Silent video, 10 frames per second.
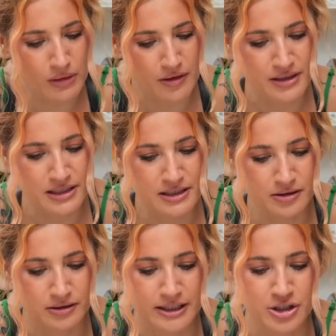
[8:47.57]
This is
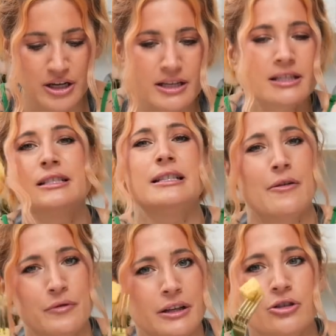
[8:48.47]
delicious.
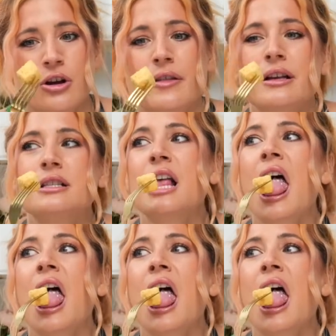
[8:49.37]
Definitely try this.